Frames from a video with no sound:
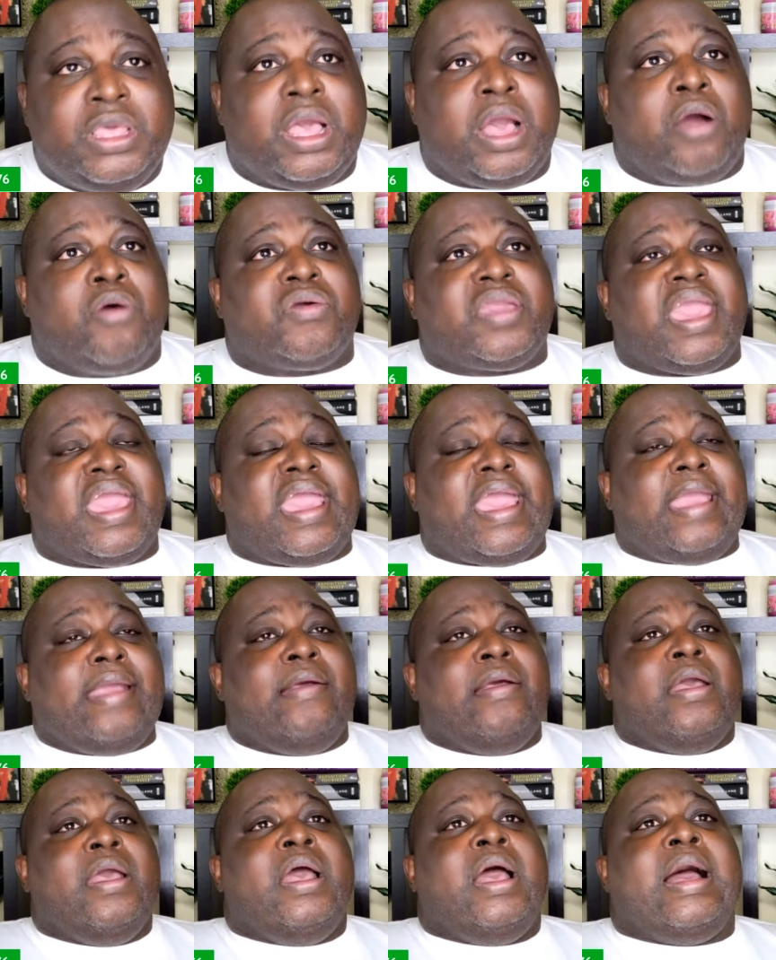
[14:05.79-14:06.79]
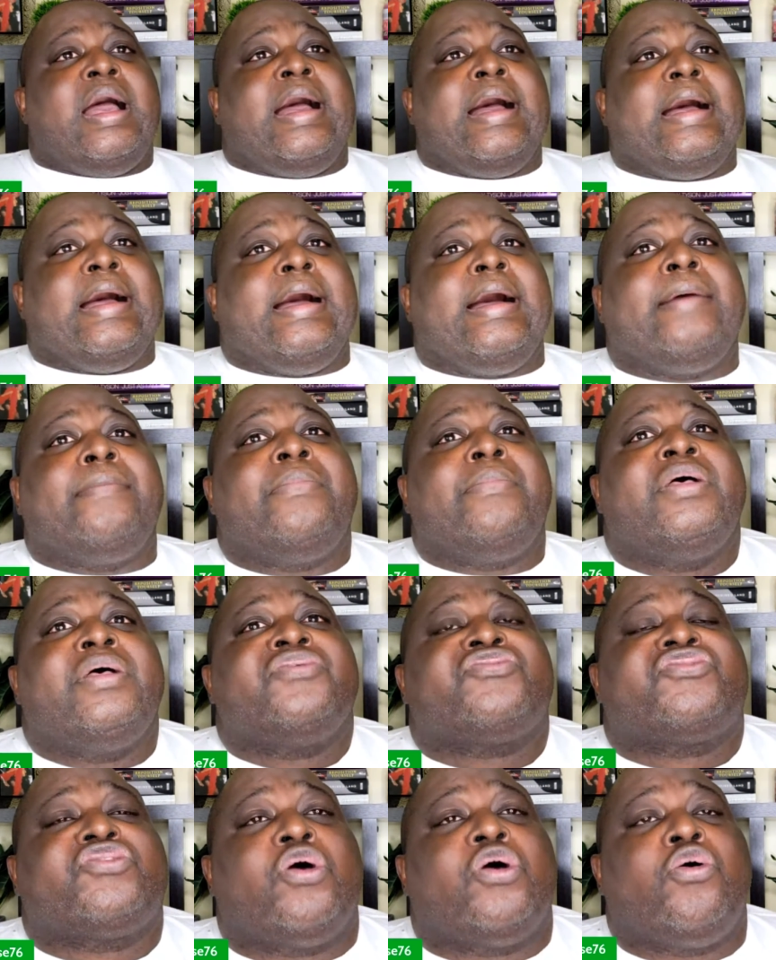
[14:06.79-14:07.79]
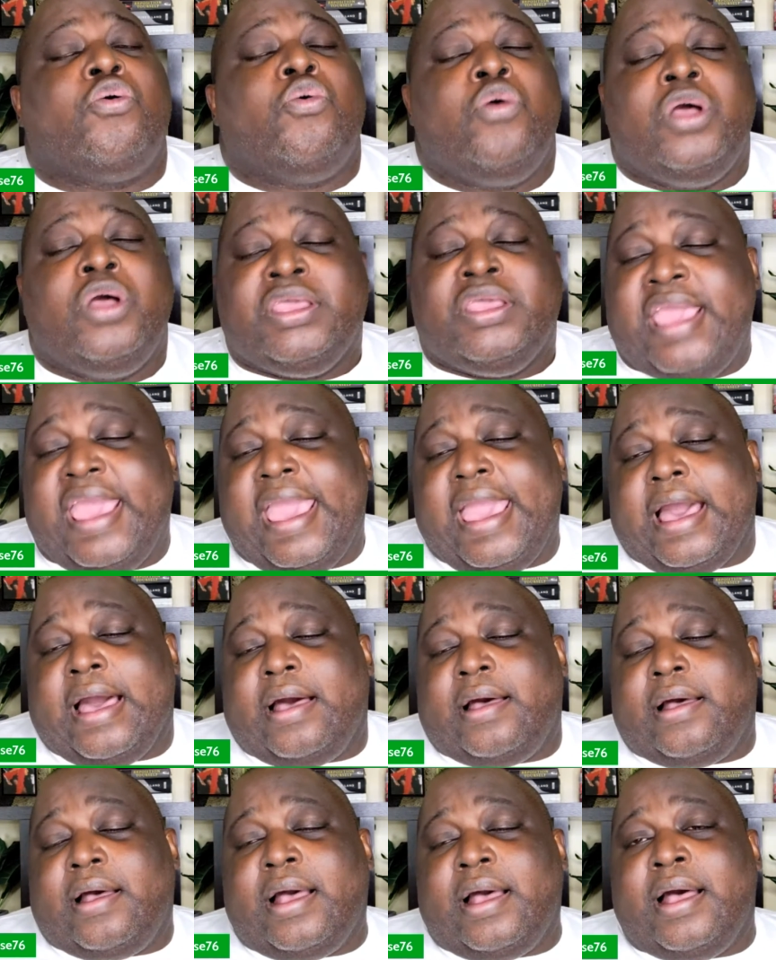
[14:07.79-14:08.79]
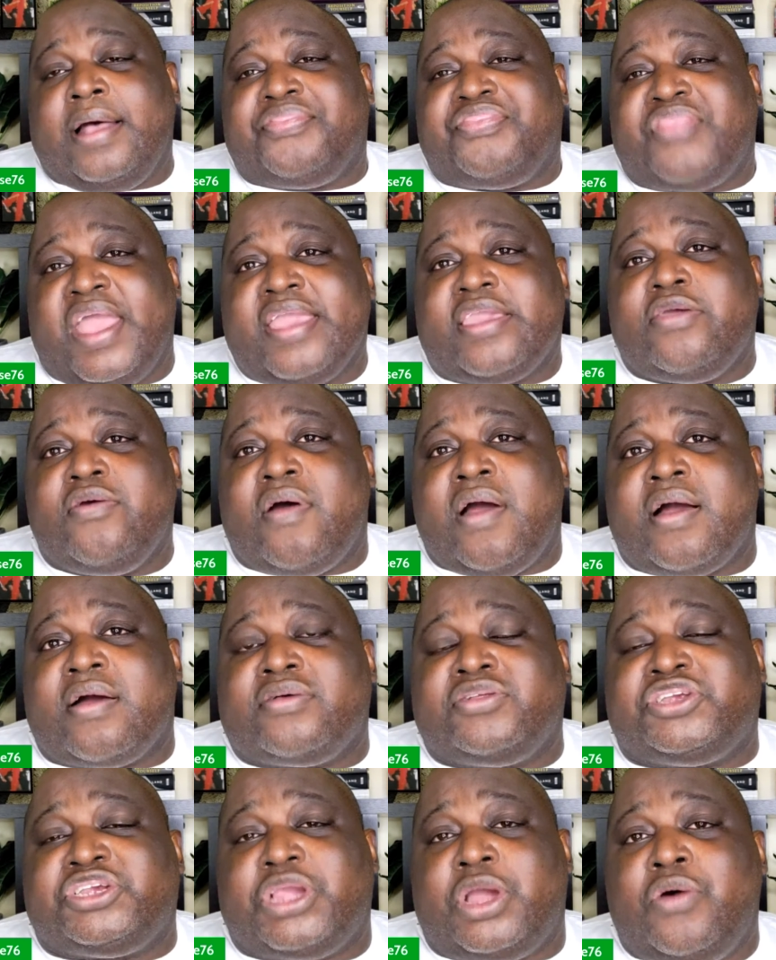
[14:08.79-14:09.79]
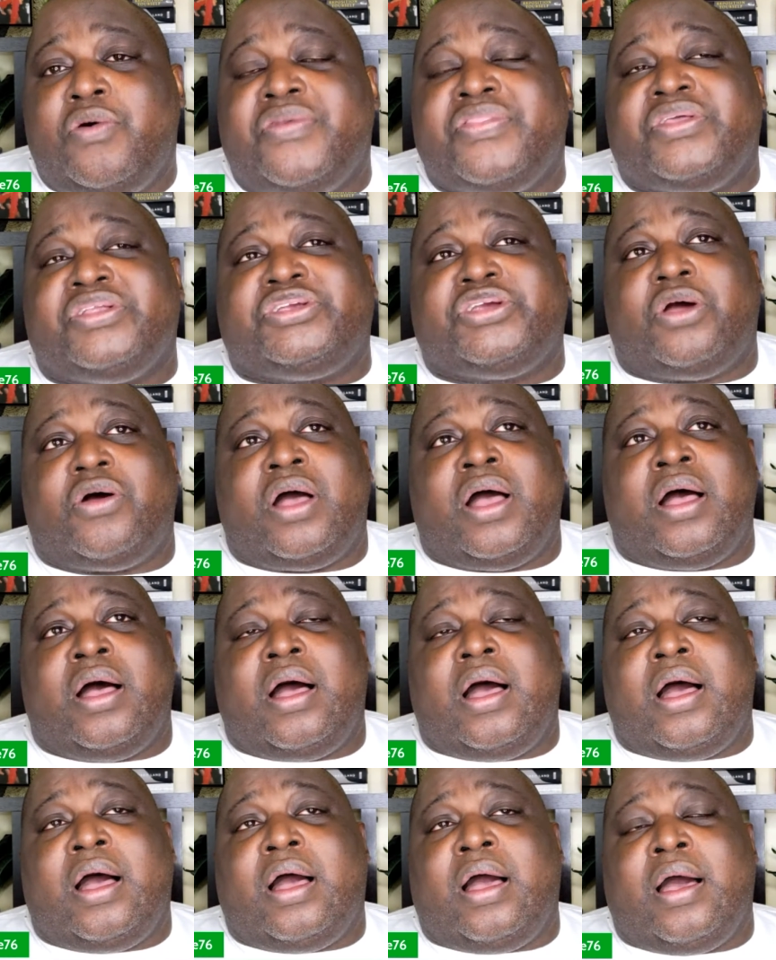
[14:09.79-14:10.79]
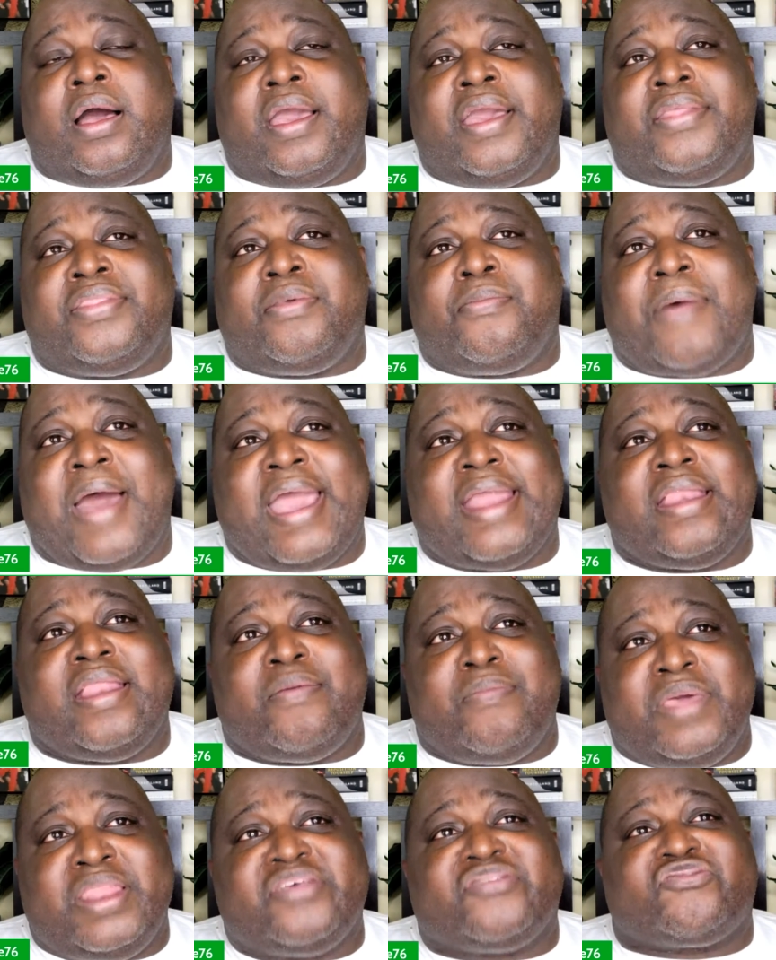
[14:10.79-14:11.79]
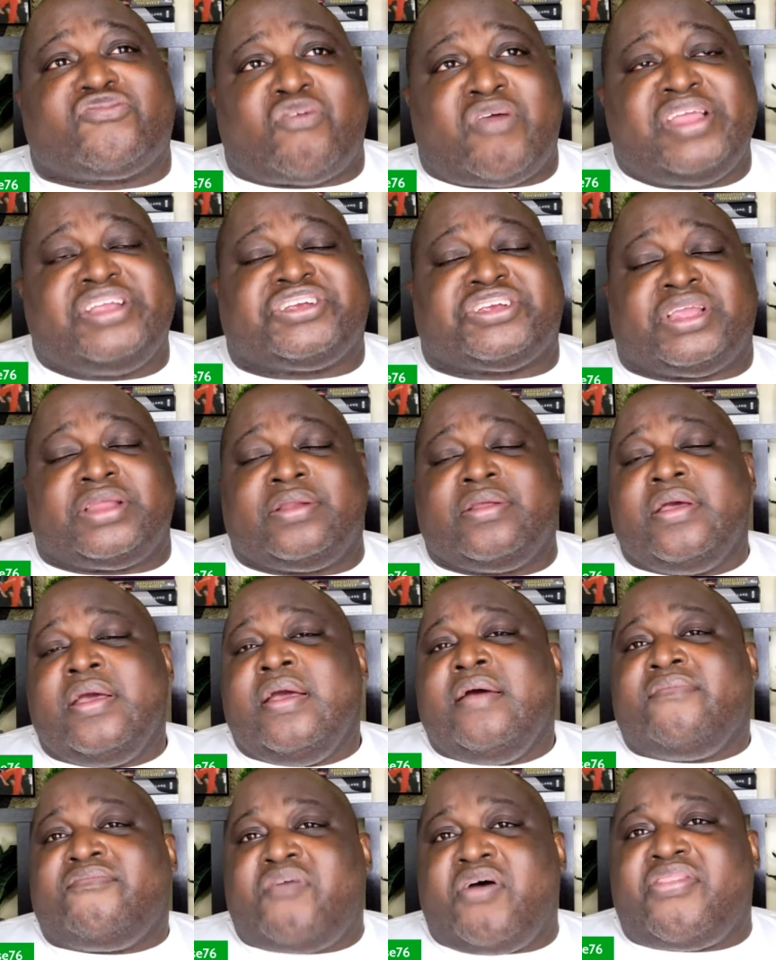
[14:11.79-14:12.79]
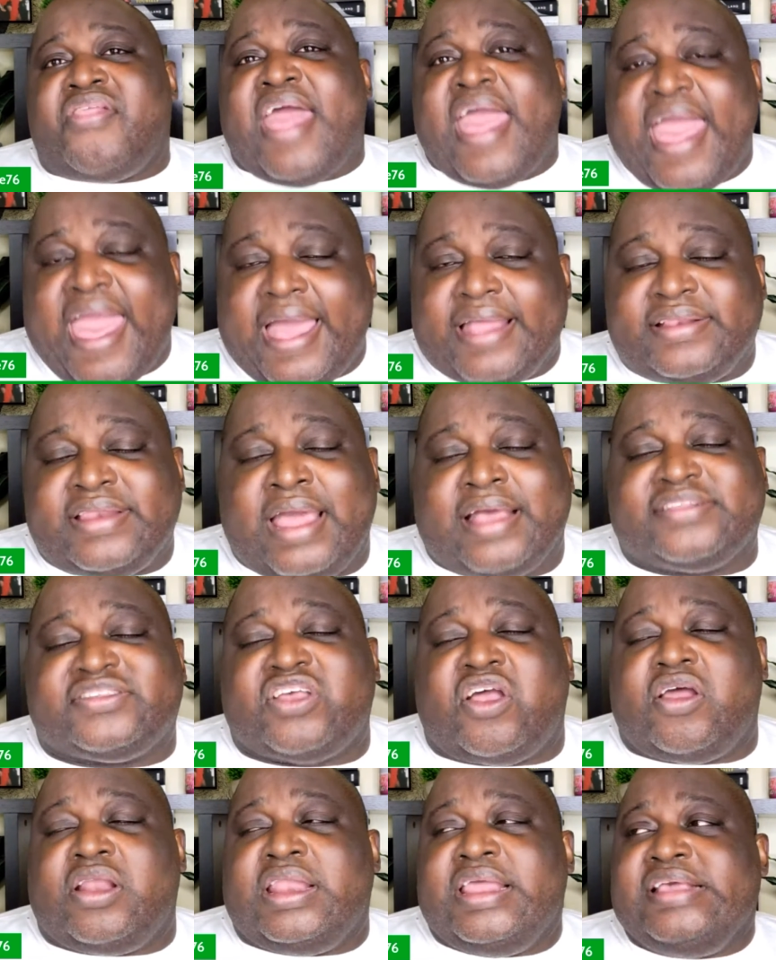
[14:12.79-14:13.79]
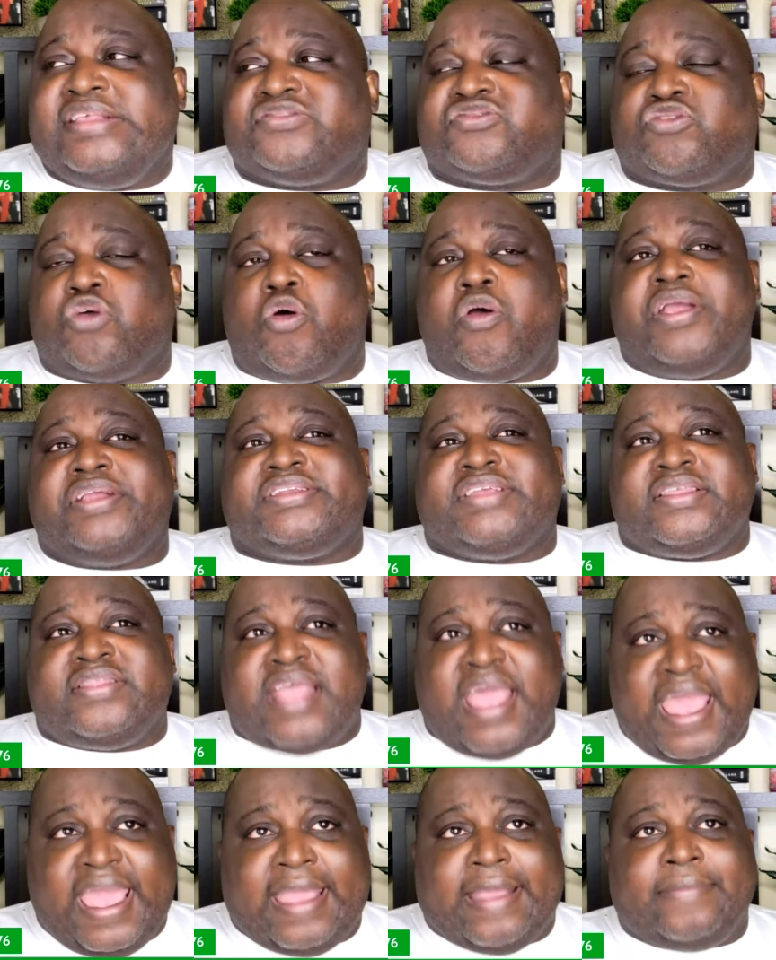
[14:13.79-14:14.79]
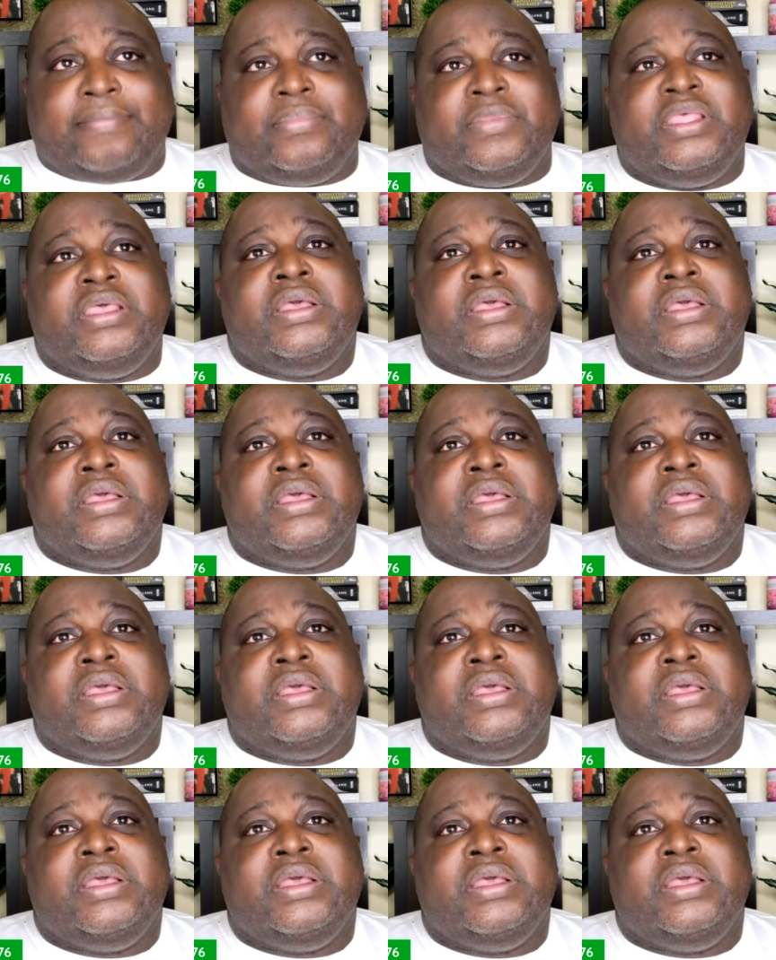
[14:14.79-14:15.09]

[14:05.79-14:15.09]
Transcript: Okay. So yeah. Thank you, Uncle Joe and the Biden administration for that. That's our lead story today.